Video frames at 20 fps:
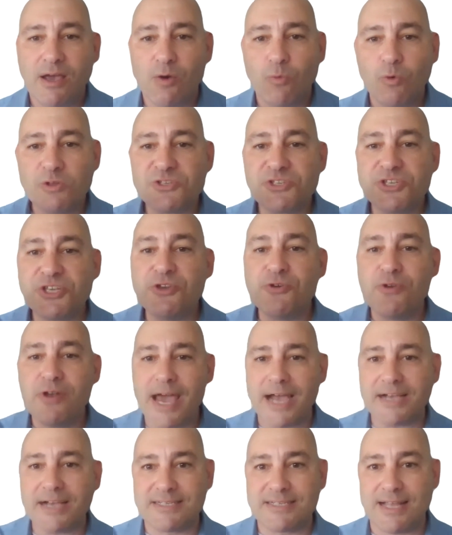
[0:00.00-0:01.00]
We'll see you
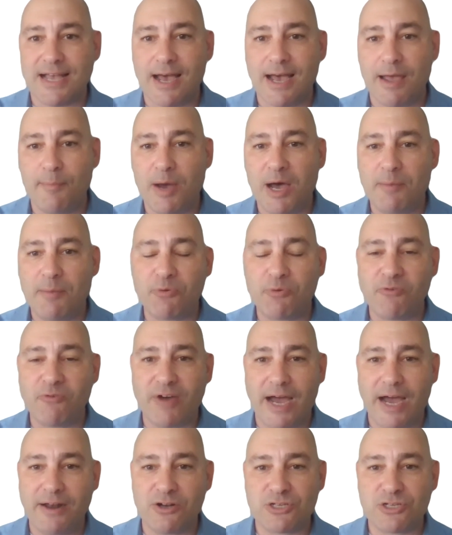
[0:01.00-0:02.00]
next time on
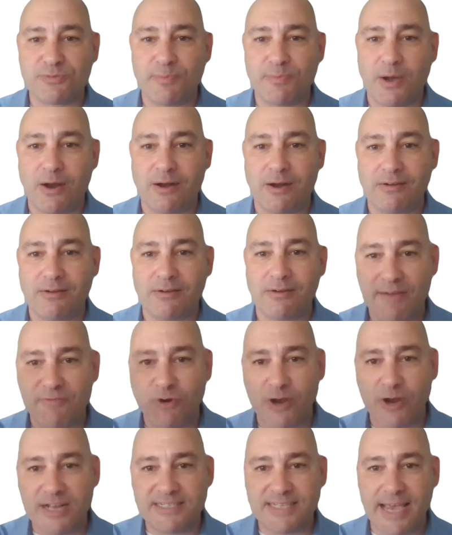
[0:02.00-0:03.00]
Provider Smart. Have
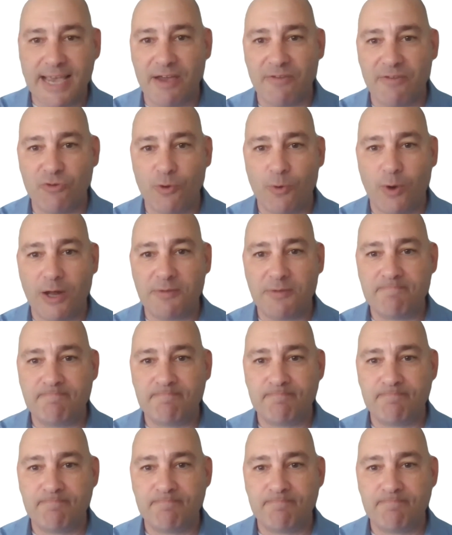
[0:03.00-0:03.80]
a great day, everyone.